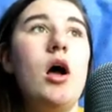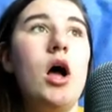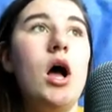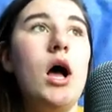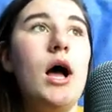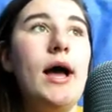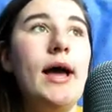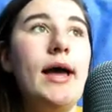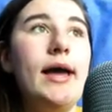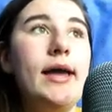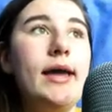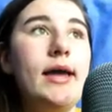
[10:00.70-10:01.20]

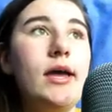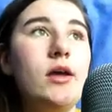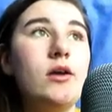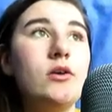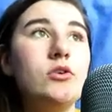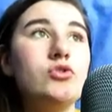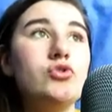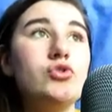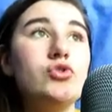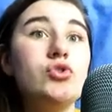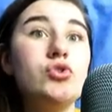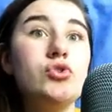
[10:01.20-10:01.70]
I
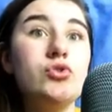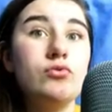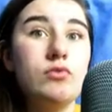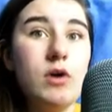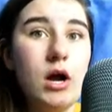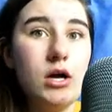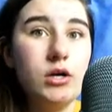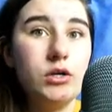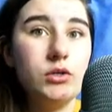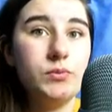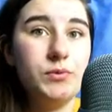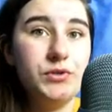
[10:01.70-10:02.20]

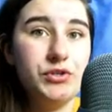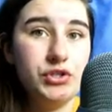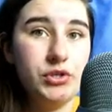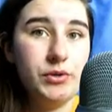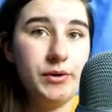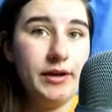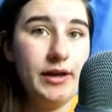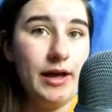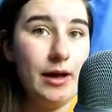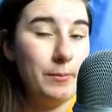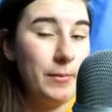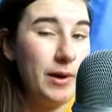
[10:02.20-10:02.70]
struggled with
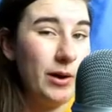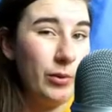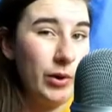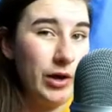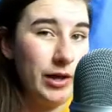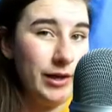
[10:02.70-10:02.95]
showing up my